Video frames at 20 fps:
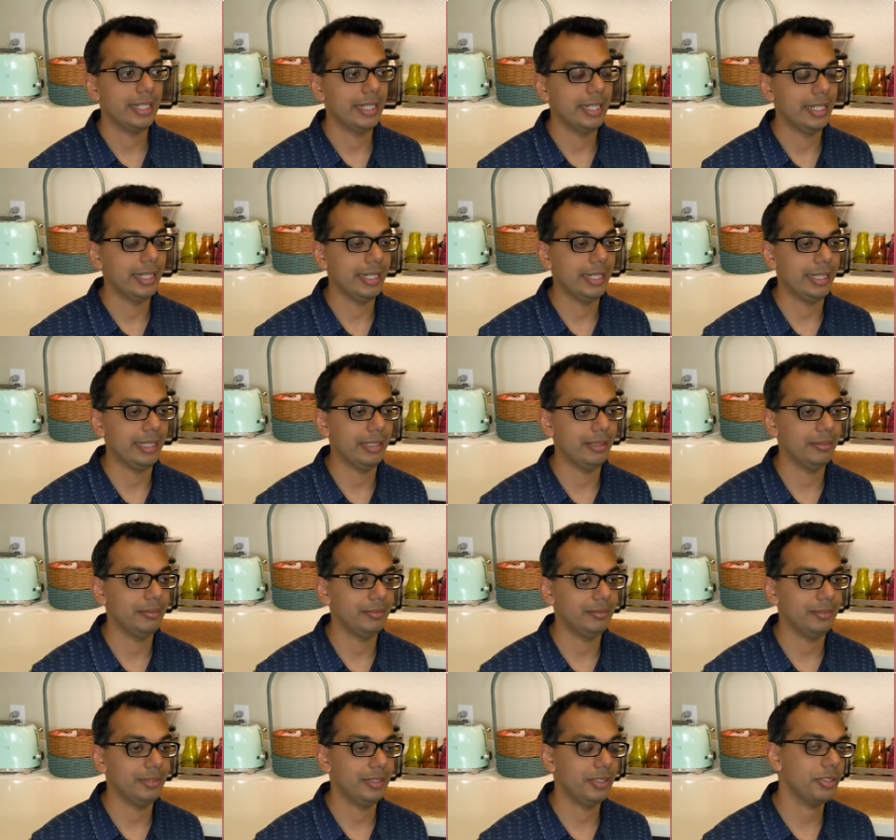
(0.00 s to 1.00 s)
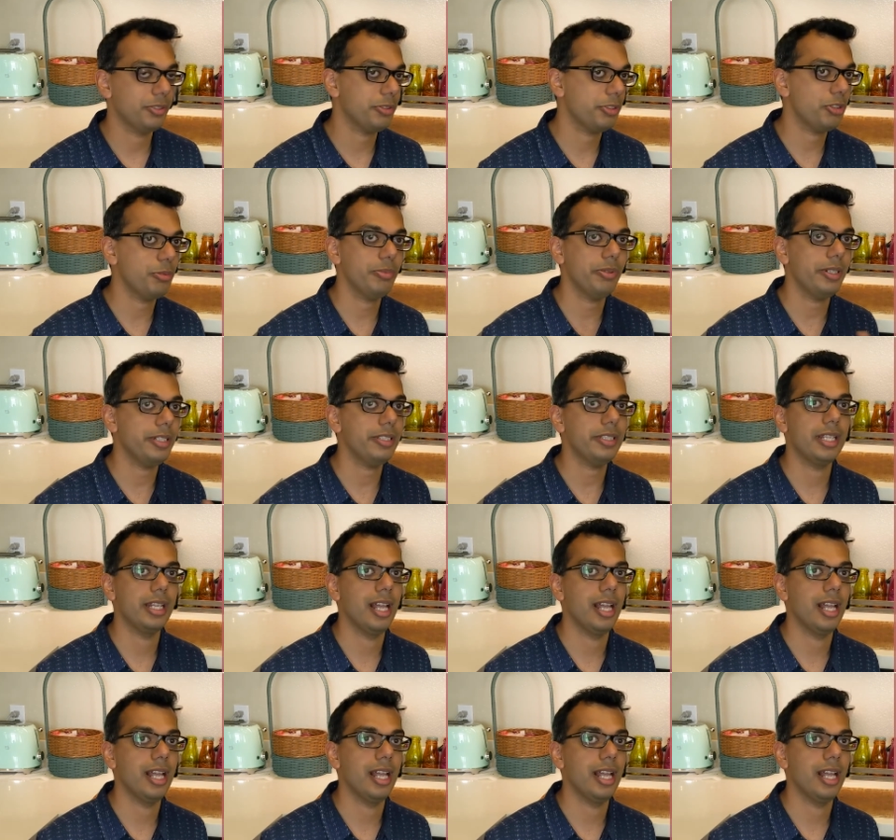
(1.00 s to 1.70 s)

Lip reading: It should be one of the